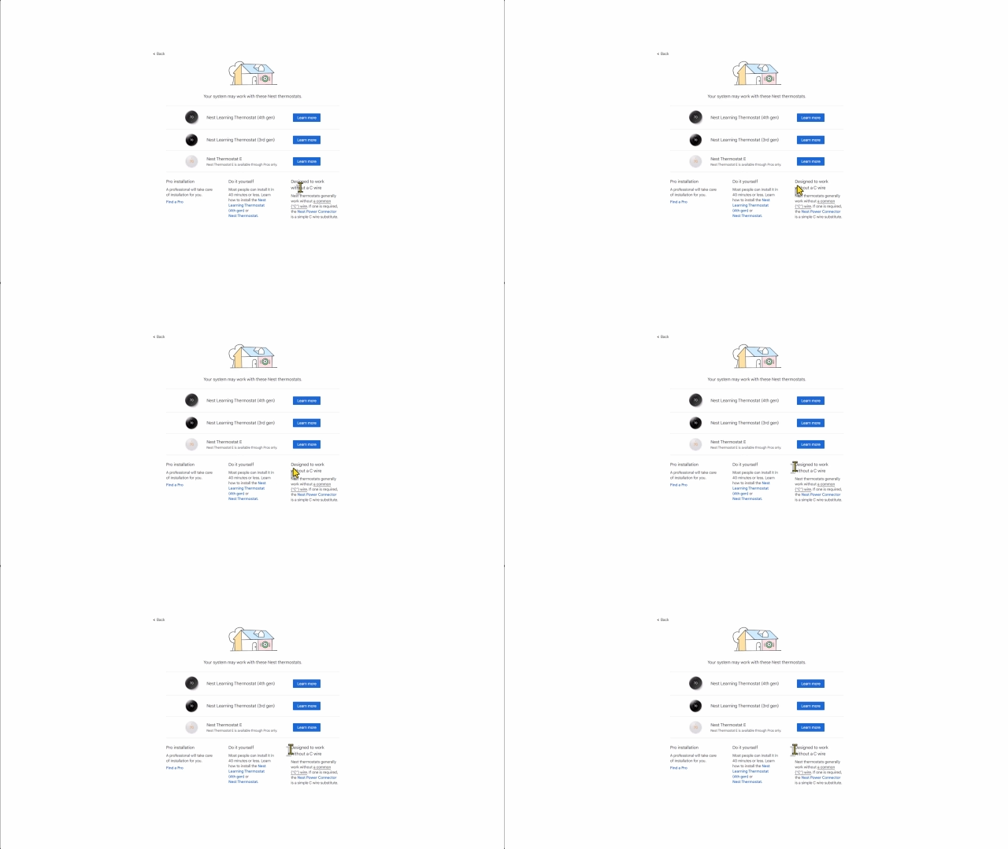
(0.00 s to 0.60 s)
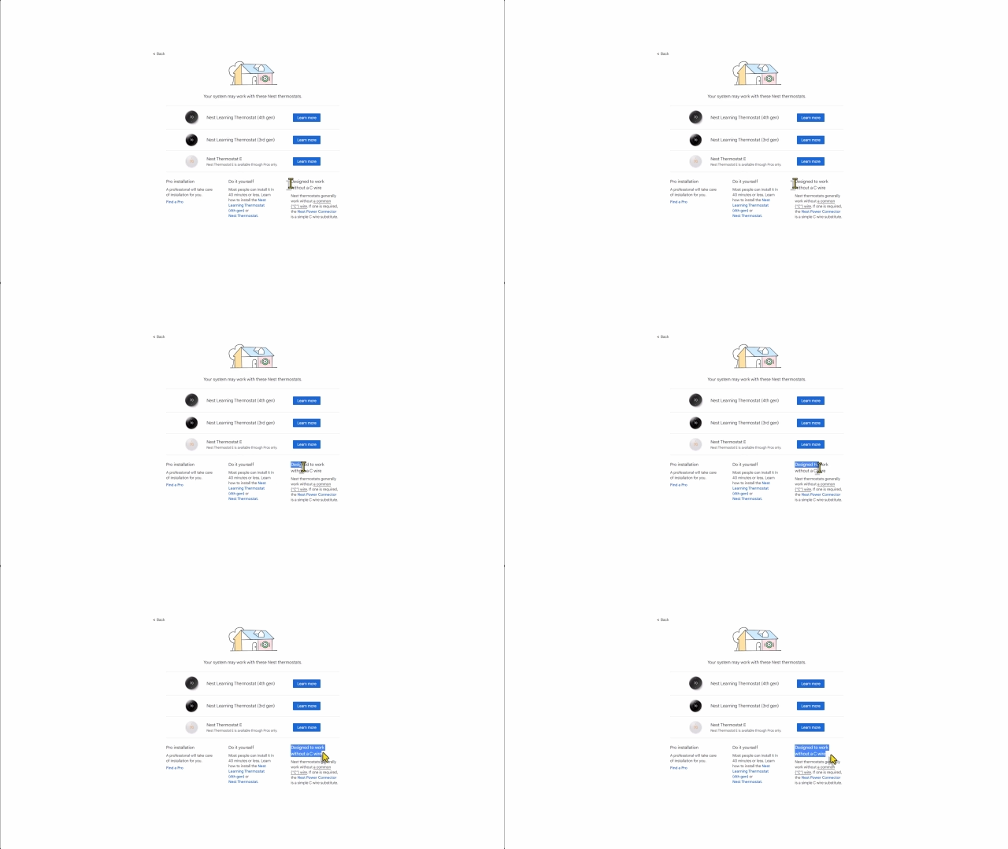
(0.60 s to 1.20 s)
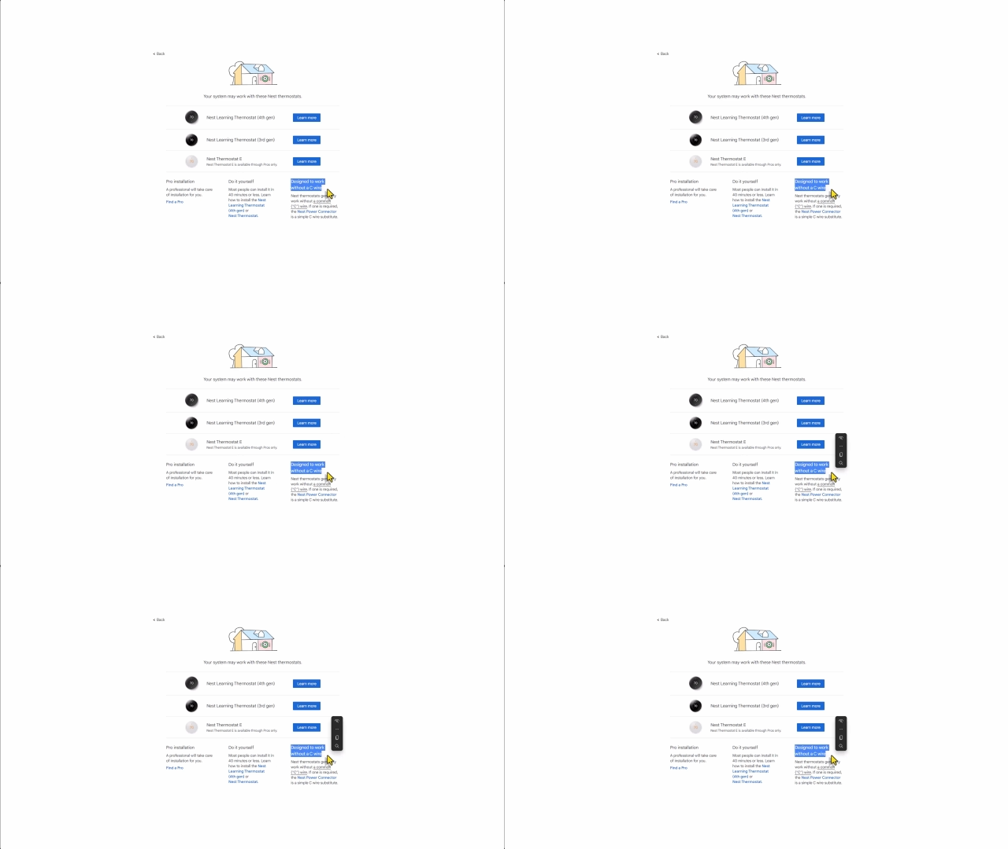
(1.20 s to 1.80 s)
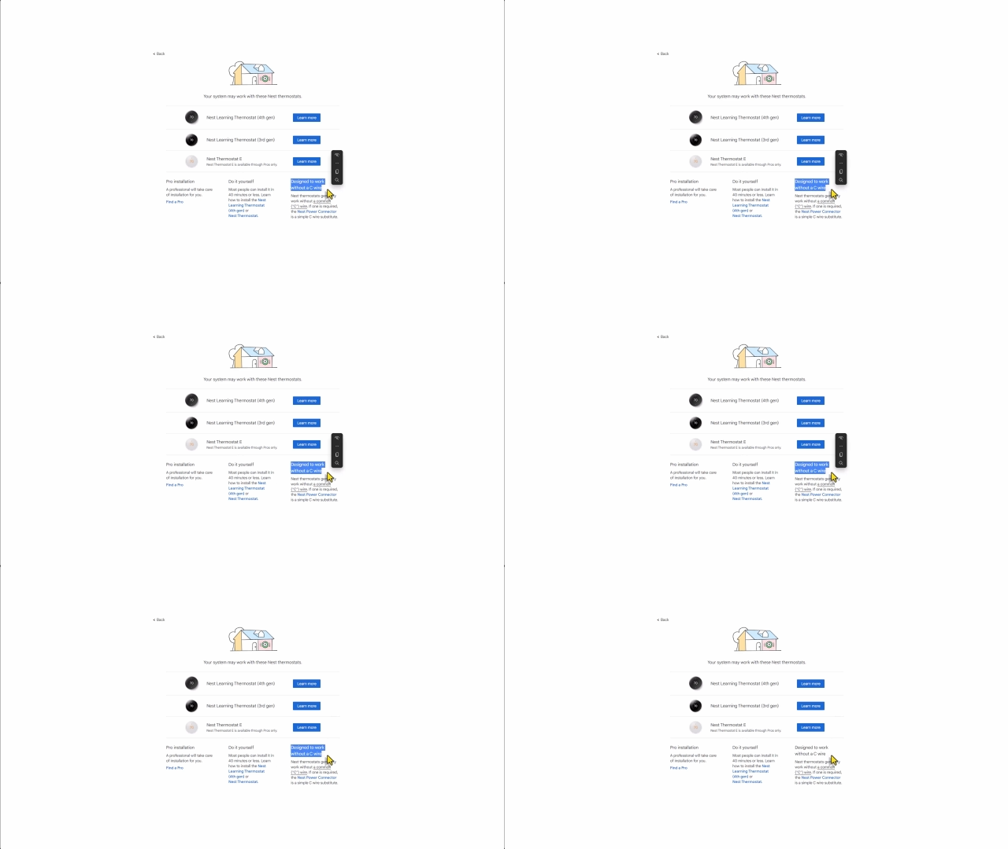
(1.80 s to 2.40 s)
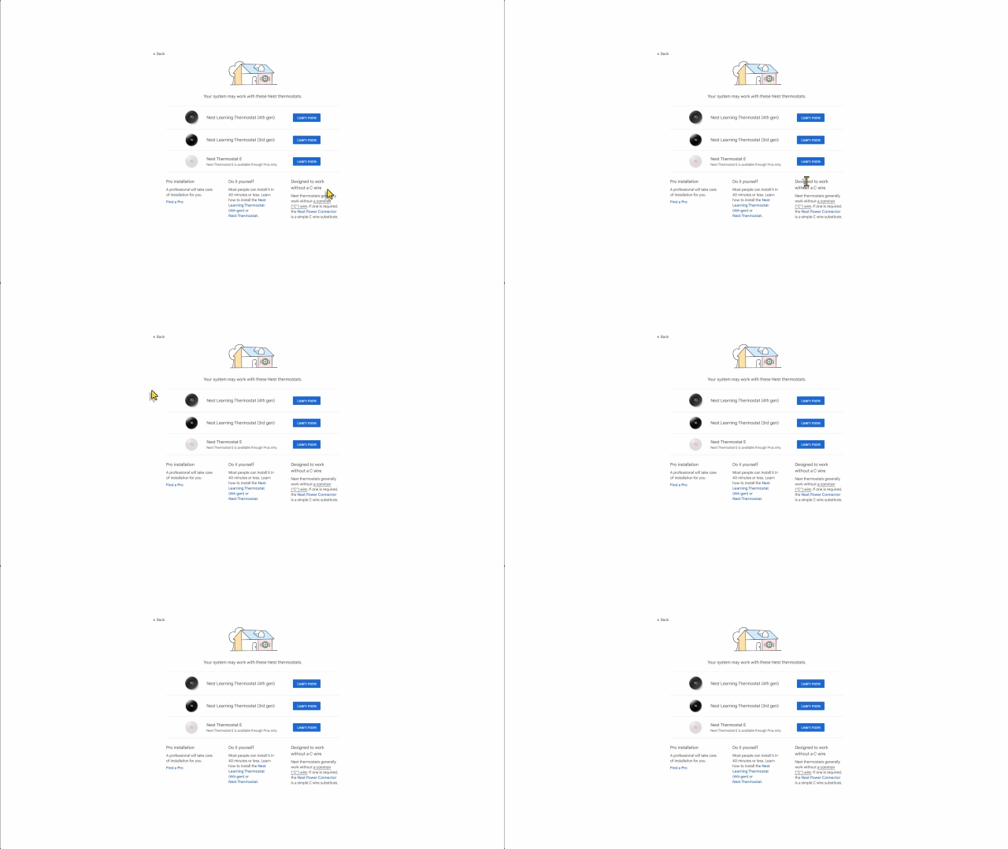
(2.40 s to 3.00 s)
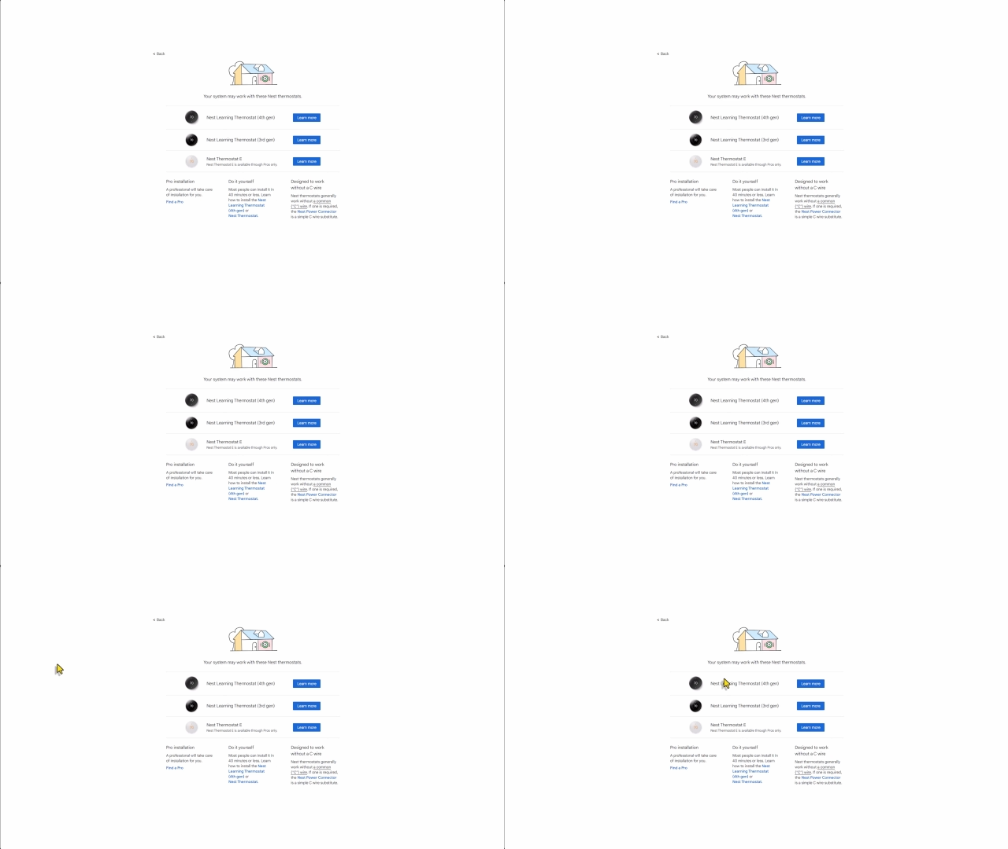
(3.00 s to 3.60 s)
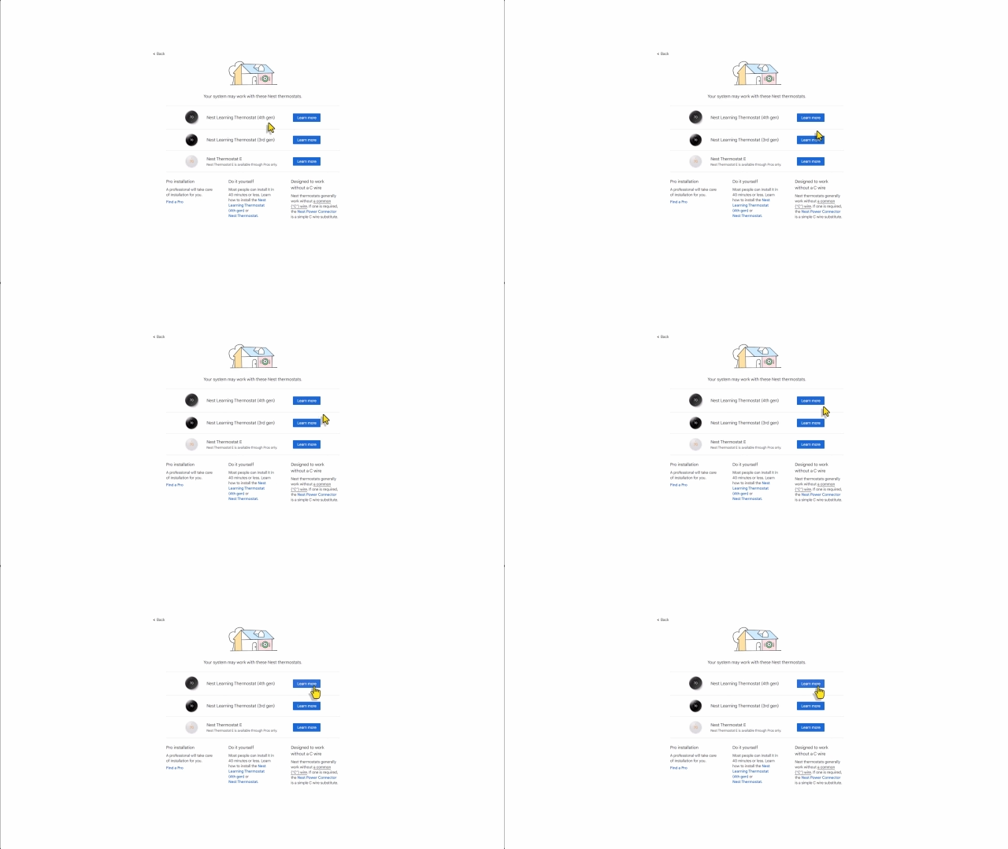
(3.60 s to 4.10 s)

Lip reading: (no speaker visible)